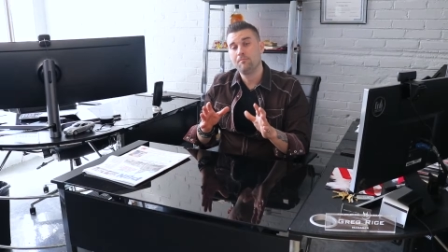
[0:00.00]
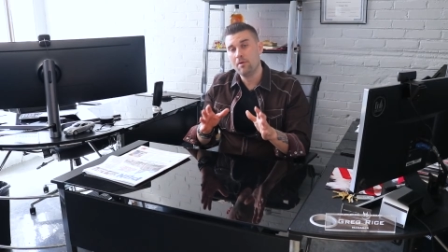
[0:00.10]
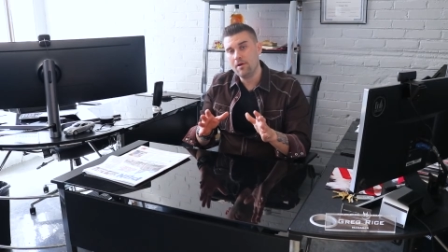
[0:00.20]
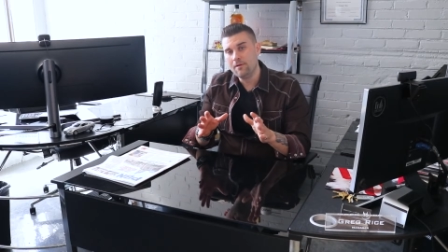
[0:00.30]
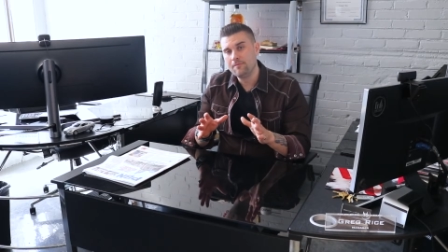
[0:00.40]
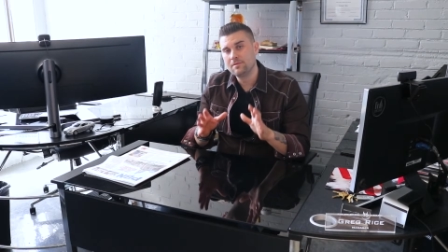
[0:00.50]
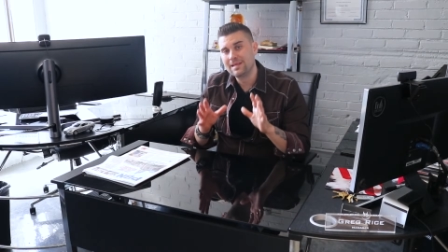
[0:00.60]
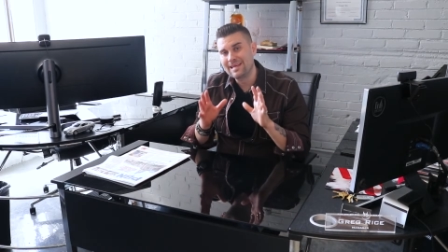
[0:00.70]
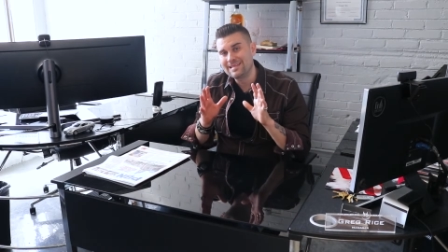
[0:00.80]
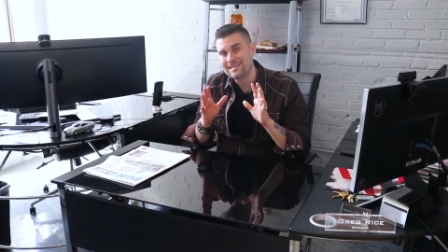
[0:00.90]
but
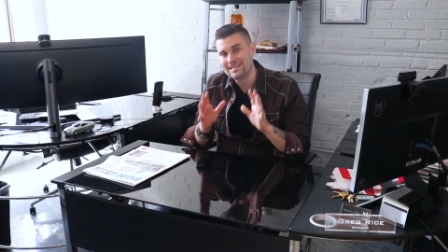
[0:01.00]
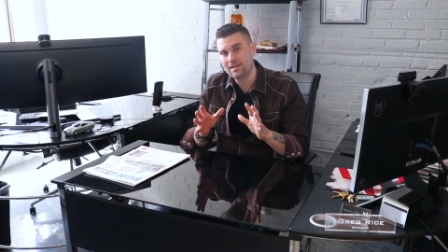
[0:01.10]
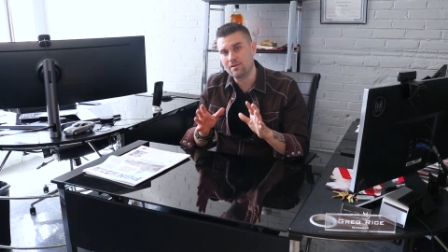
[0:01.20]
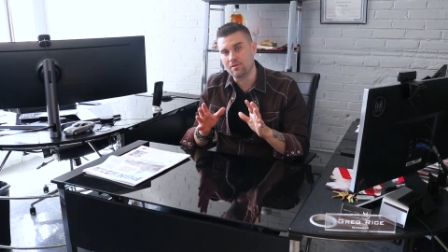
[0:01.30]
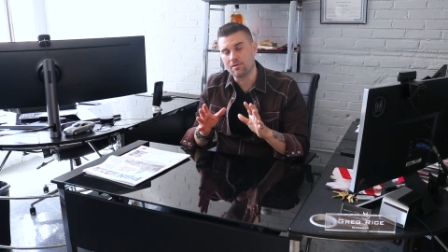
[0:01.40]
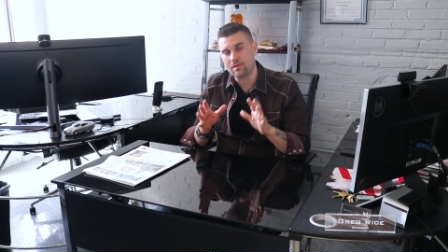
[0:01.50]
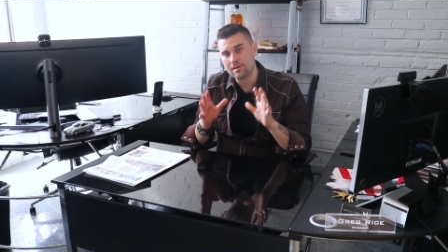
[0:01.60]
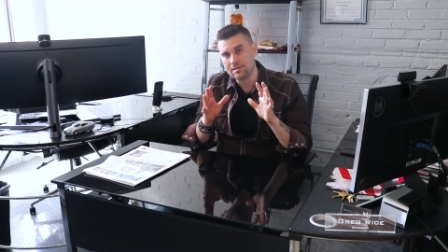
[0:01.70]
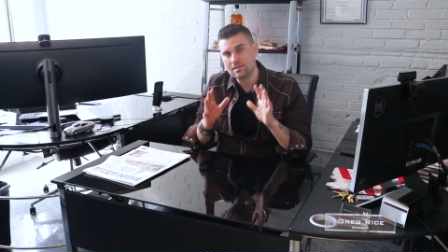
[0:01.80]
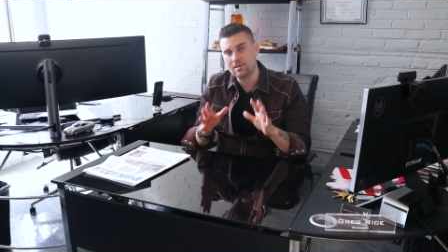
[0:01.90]
consider
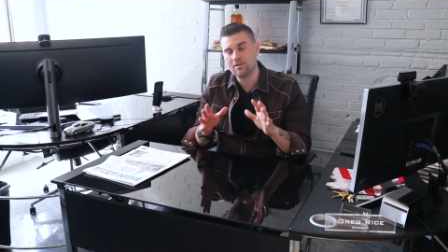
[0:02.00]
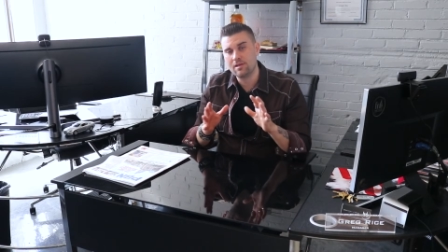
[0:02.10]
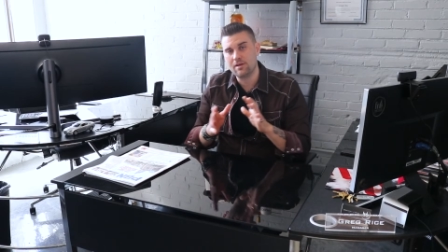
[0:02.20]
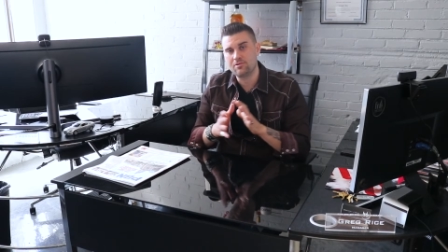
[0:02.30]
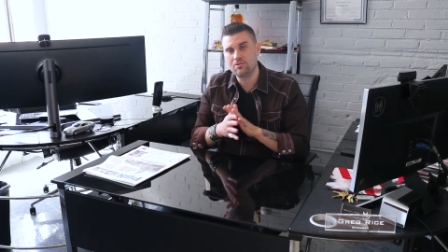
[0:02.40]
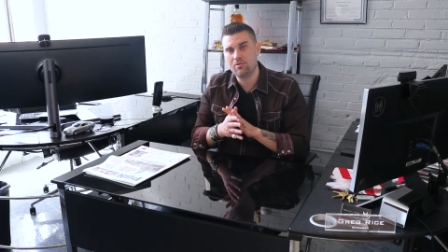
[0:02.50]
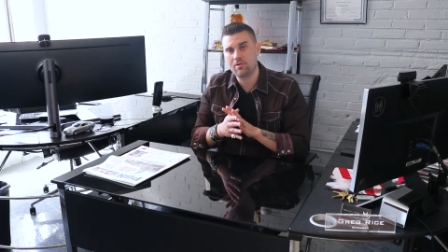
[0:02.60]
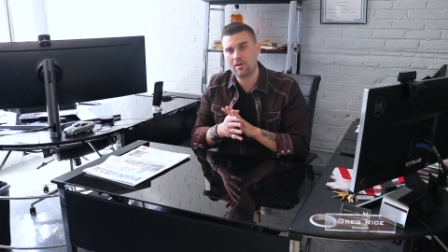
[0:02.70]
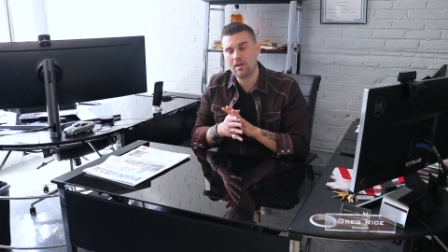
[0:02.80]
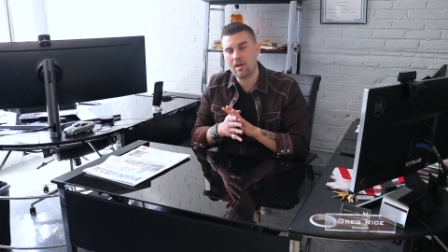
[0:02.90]
consider that
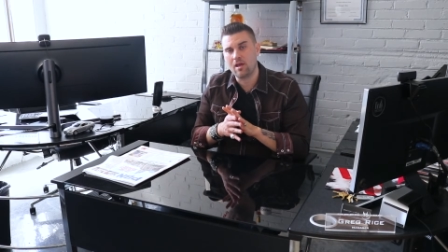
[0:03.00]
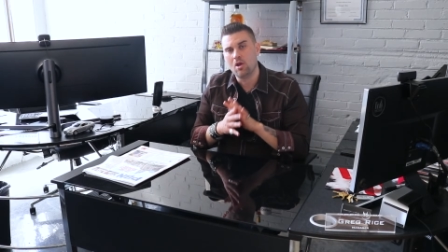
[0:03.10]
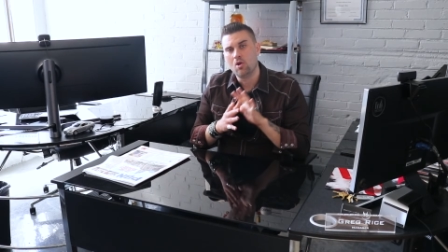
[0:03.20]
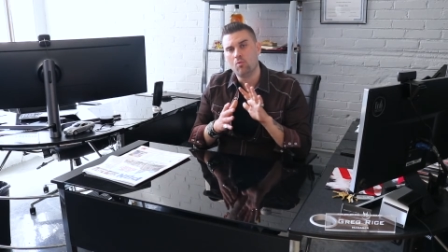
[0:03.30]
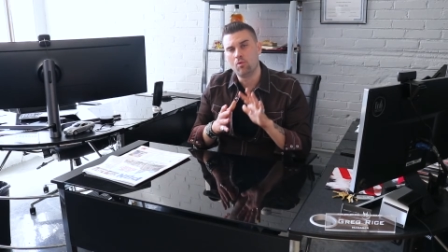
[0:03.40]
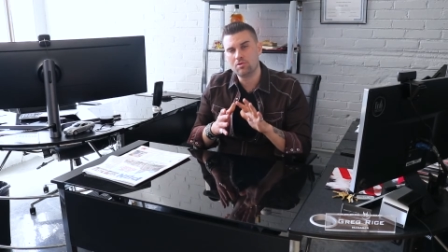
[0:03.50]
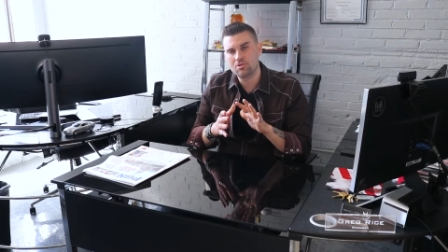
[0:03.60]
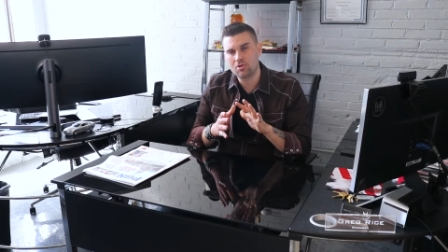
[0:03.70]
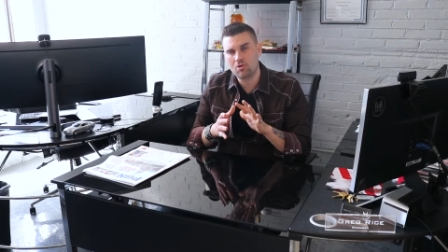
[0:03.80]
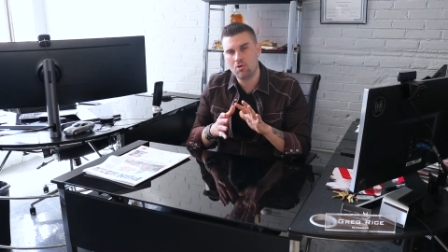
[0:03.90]
200k. What's
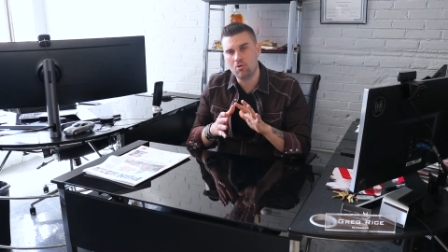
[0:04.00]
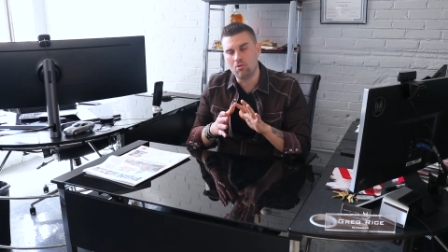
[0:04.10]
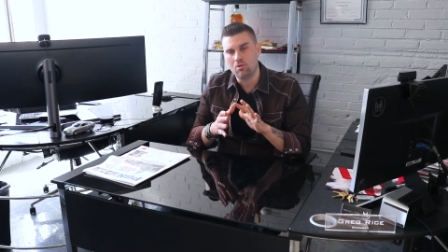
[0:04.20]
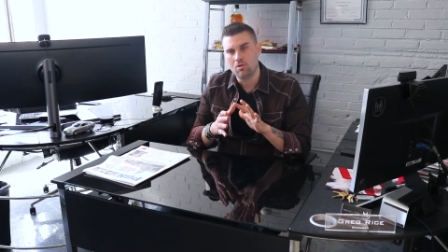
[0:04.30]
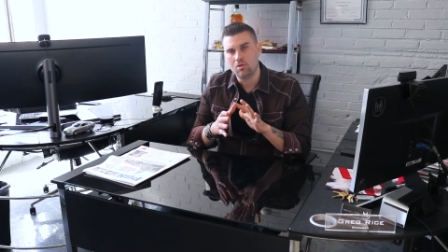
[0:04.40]
your goal?